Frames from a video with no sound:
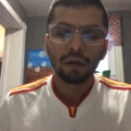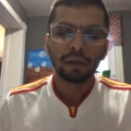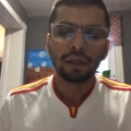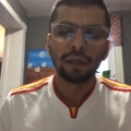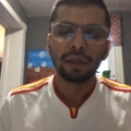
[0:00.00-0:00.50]

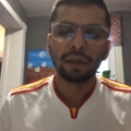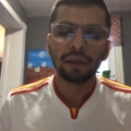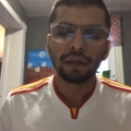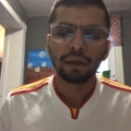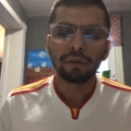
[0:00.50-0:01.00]

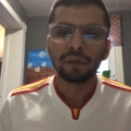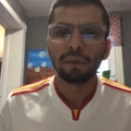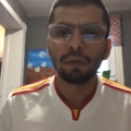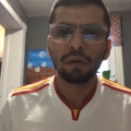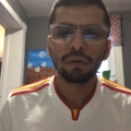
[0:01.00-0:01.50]
The
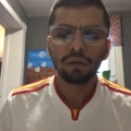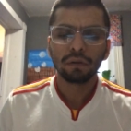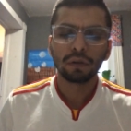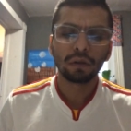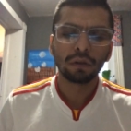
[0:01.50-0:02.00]
Blue
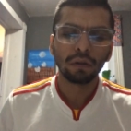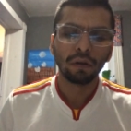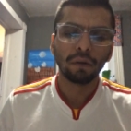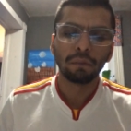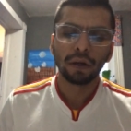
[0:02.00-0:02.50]

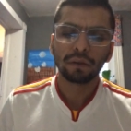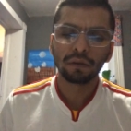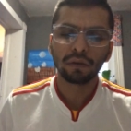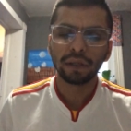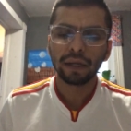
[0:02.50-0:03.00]

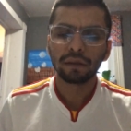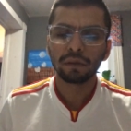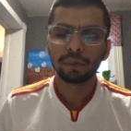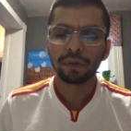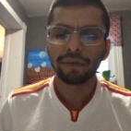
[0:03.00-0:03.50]
Button
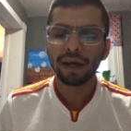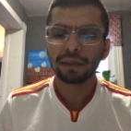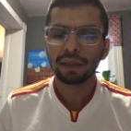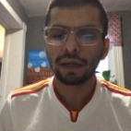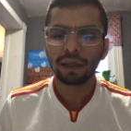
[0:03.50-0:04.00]
Connector
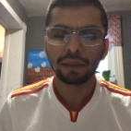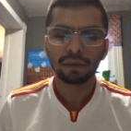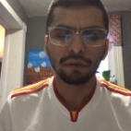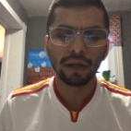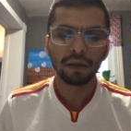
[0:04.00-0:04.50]
provides a list
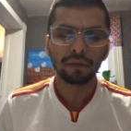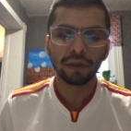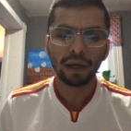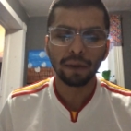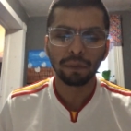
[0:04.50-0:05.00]
of health
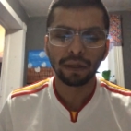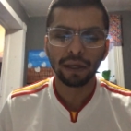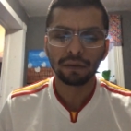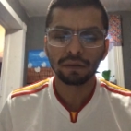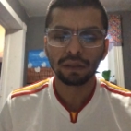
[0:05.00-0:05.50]

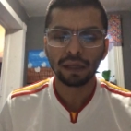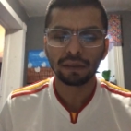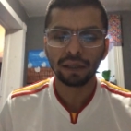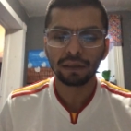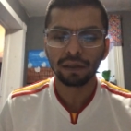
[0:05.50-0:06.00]
applications
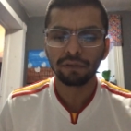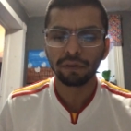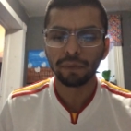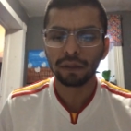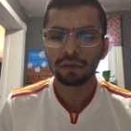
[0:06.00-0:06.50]
accepting
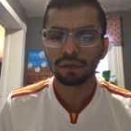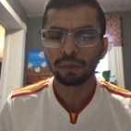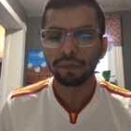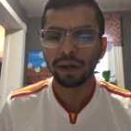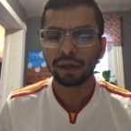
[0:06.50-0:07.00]
information
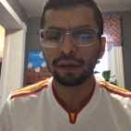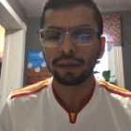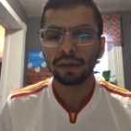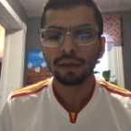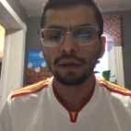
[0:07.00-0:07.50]
provided
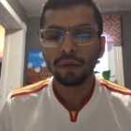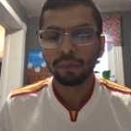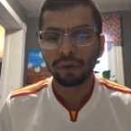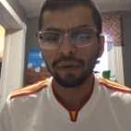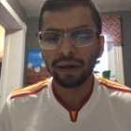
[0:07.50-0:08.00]

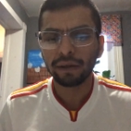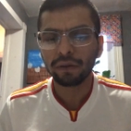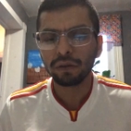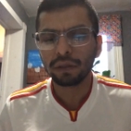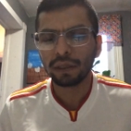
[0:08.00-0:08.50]

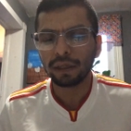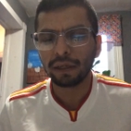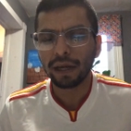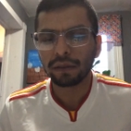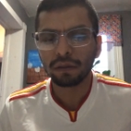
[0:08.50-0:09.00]
using
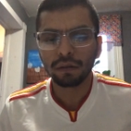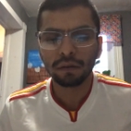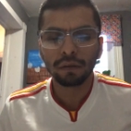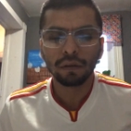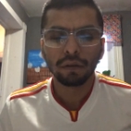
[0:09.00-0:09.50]

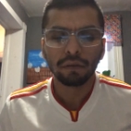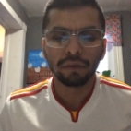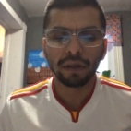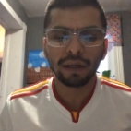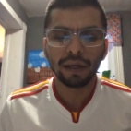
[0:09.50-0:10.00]
national
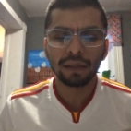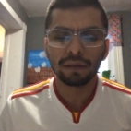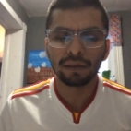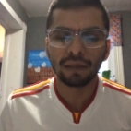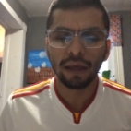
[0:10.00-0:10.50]

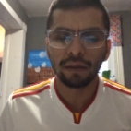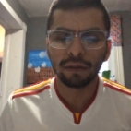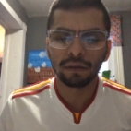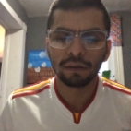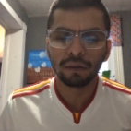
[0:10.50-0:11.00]
recognized
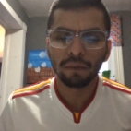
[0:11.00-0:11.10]
standards.